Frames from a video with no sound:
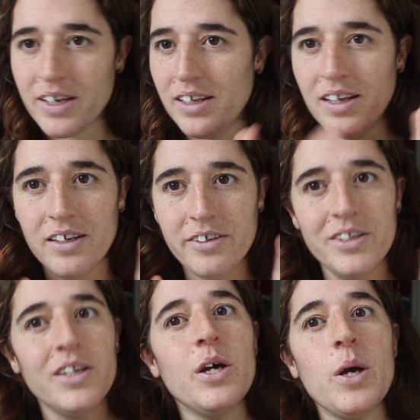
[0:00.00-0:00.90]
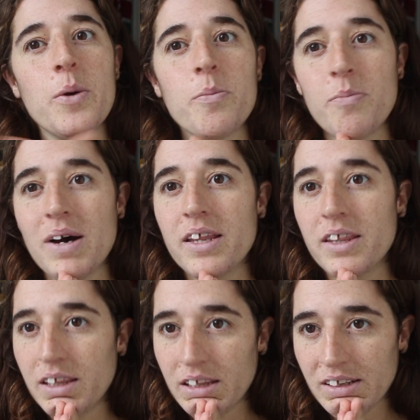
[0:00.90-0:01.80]
and that
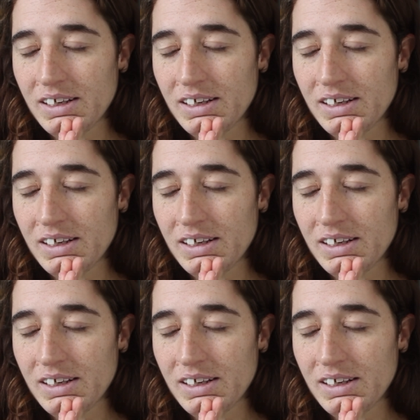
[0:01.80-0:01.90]
math